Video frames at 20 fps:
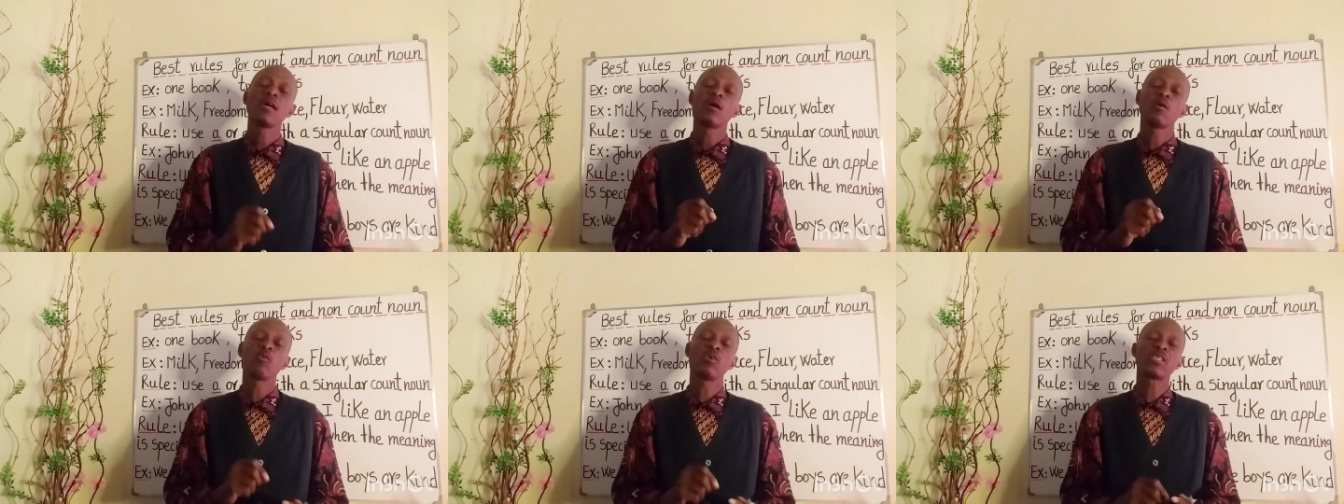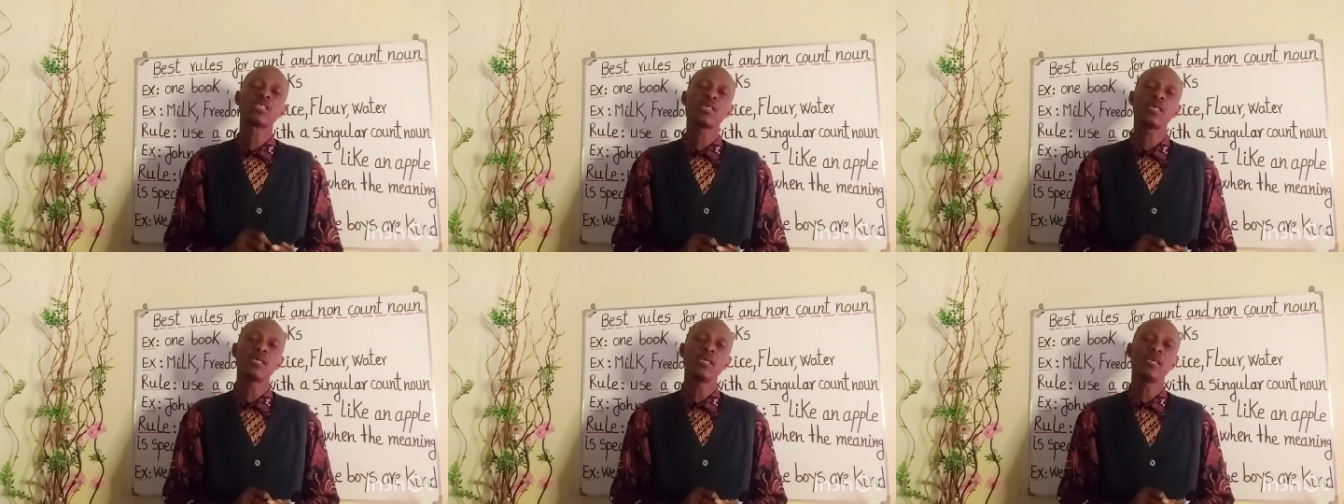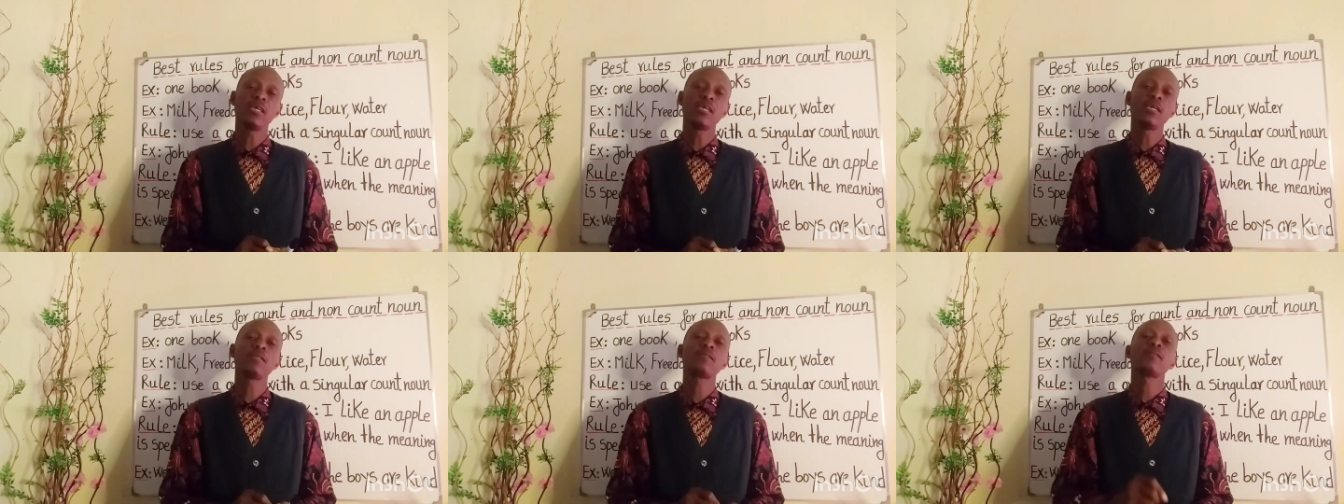which
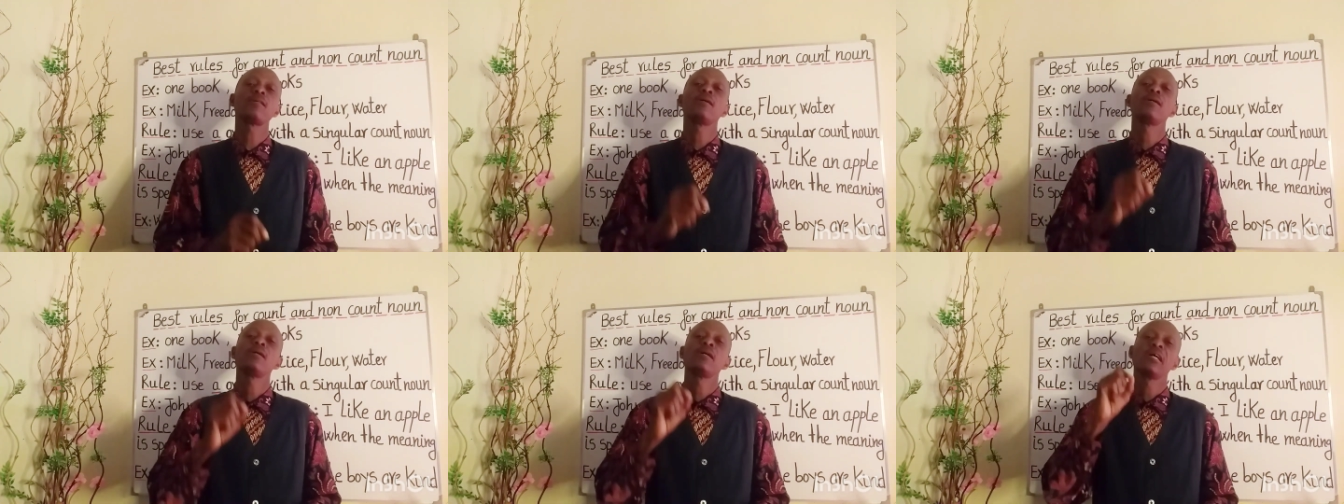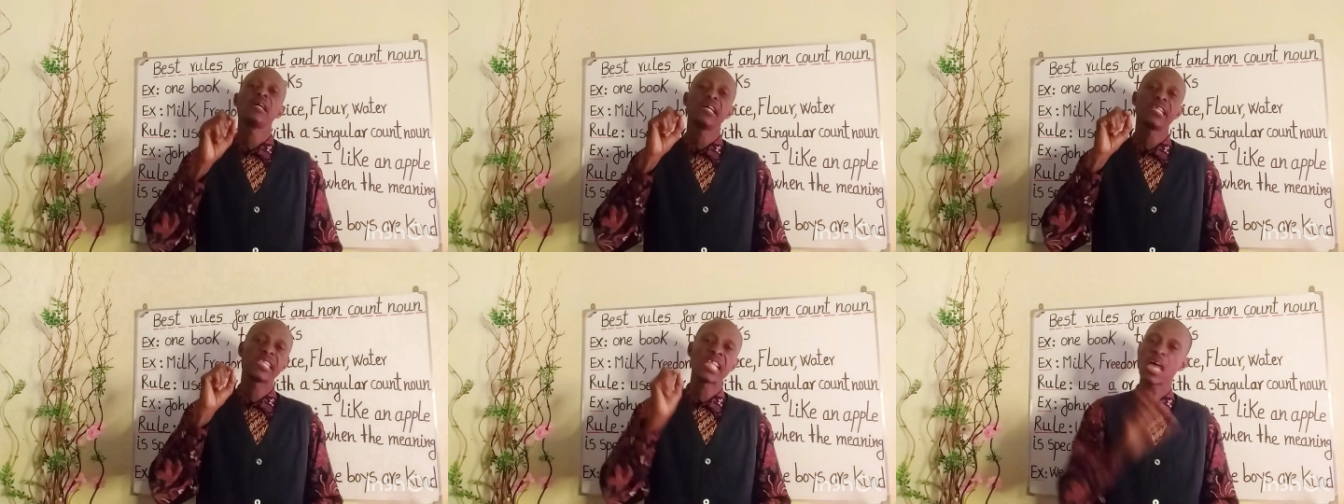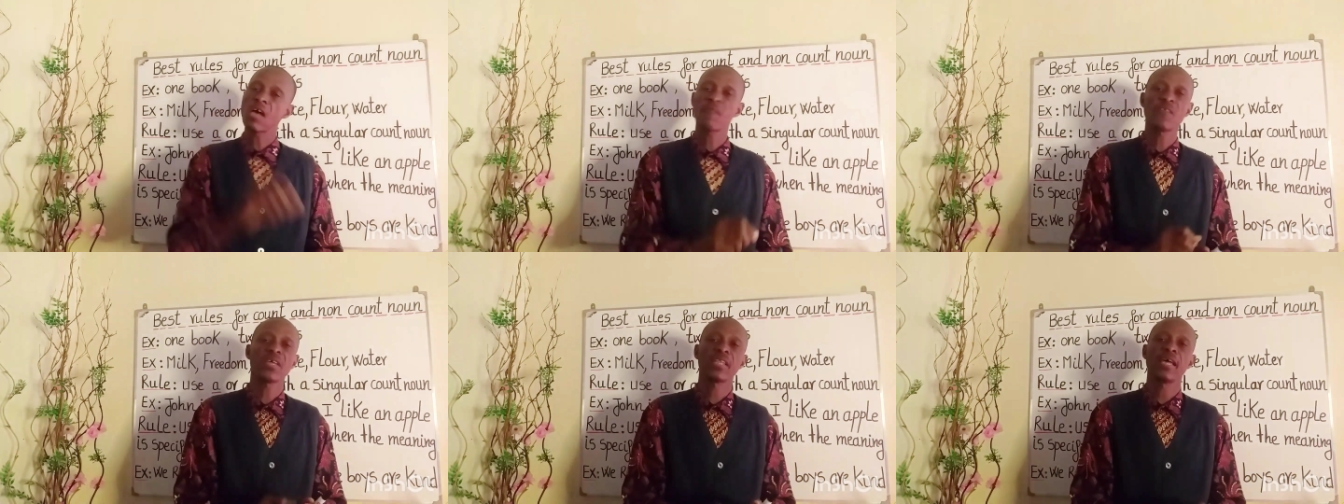is
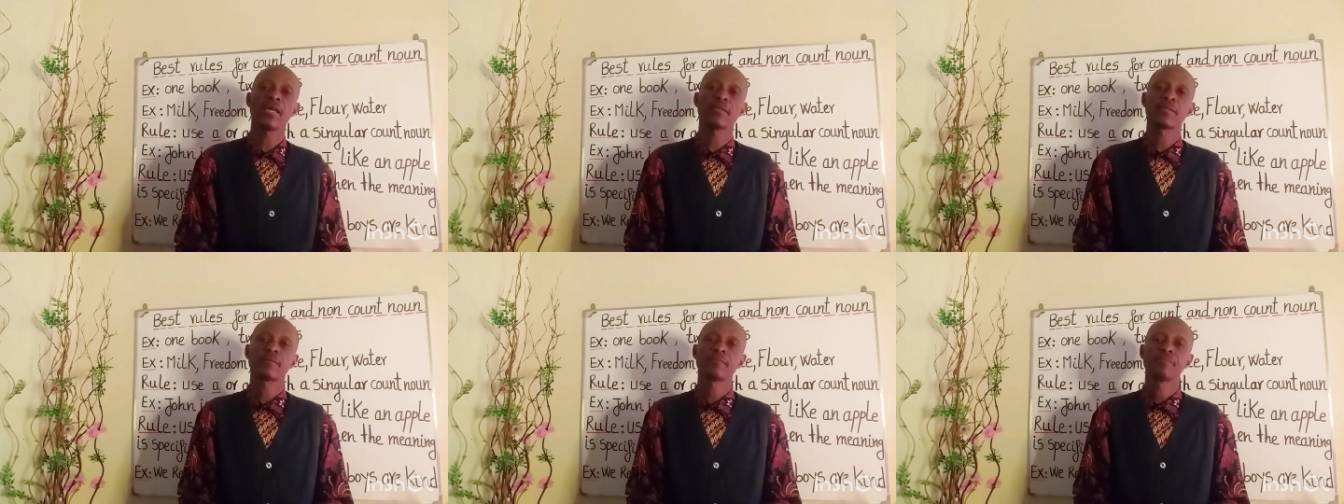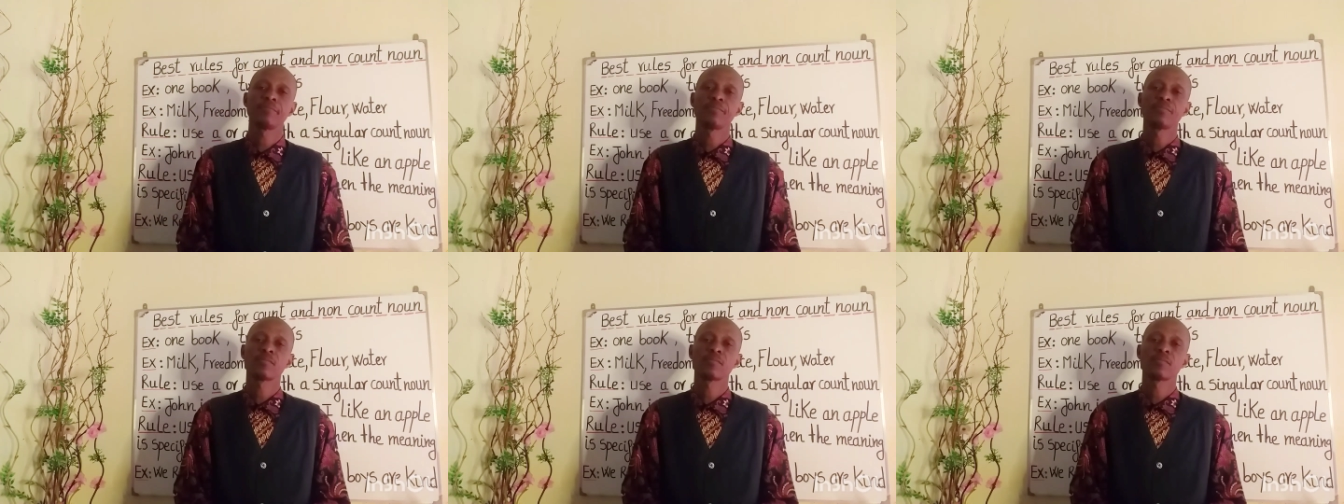definite,